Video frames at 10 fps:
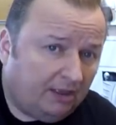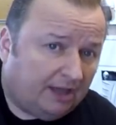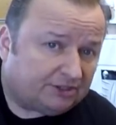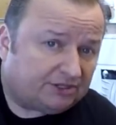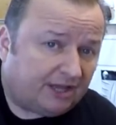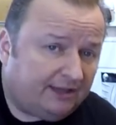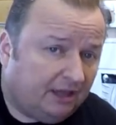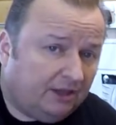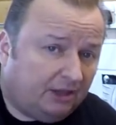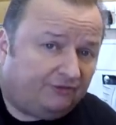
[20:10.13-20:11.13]
As I say,
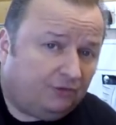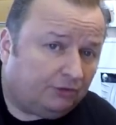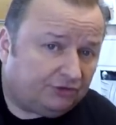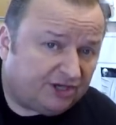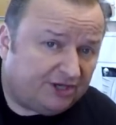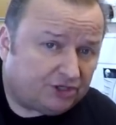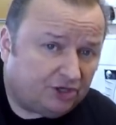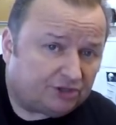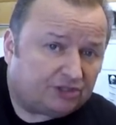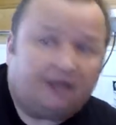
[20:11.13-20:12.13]
if you want
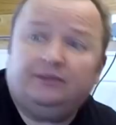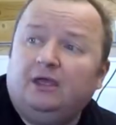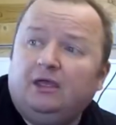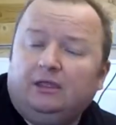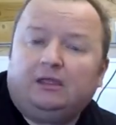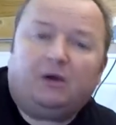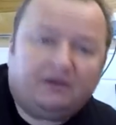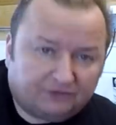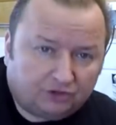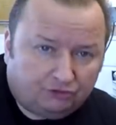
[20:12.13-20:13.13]
t-shirts done, go
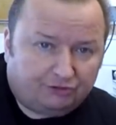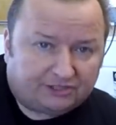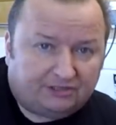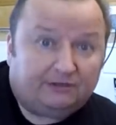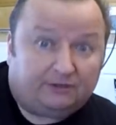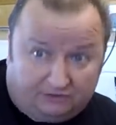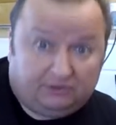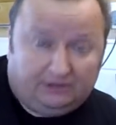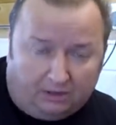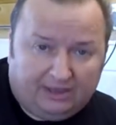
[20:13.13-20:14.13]
over to Chris and
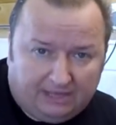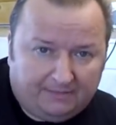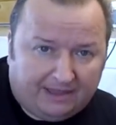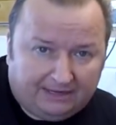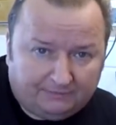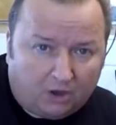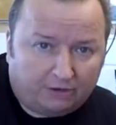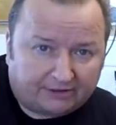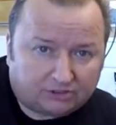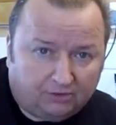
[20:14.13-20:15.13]
like email him
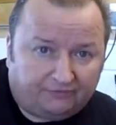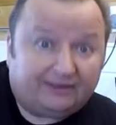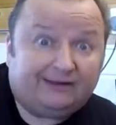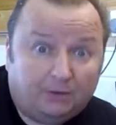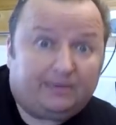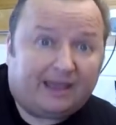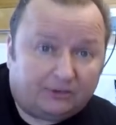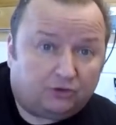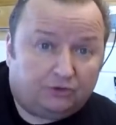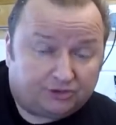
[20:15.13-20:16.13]
direct sort of thing, and he'll be able
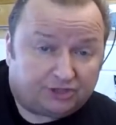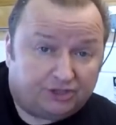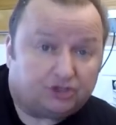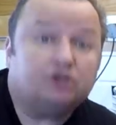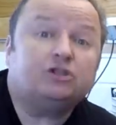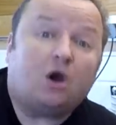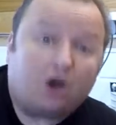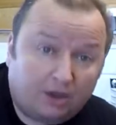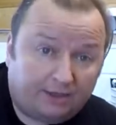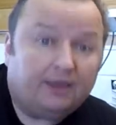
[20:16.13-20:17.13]
to do your t-shirts that
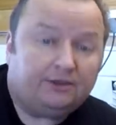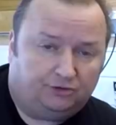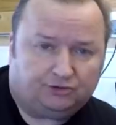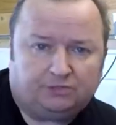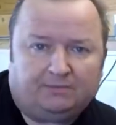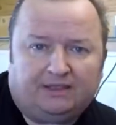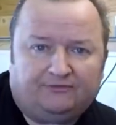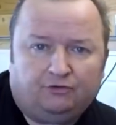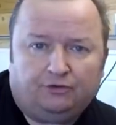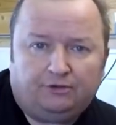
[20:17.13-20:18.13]
I used to make
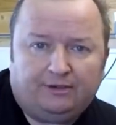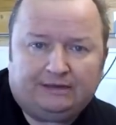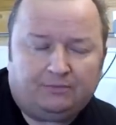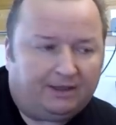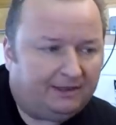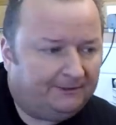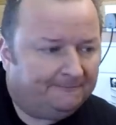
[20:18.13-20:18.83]
for you anyway.